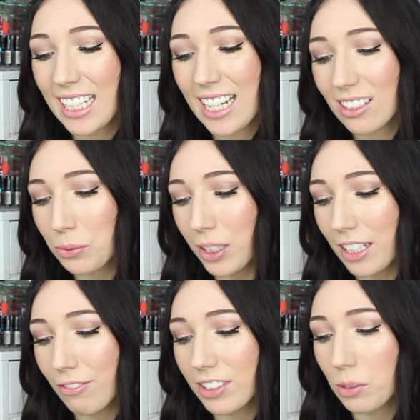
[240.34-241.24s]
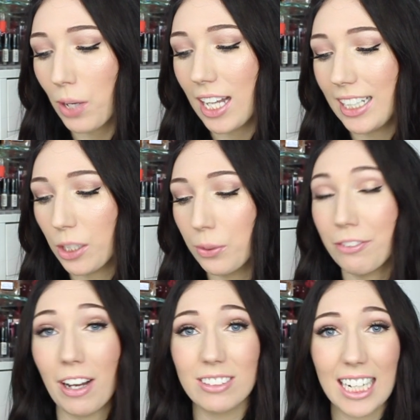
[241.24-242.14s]
EX1 Invisiwear Liquid
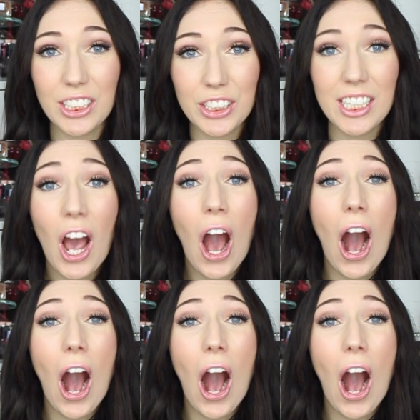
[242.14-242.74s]
Foundation.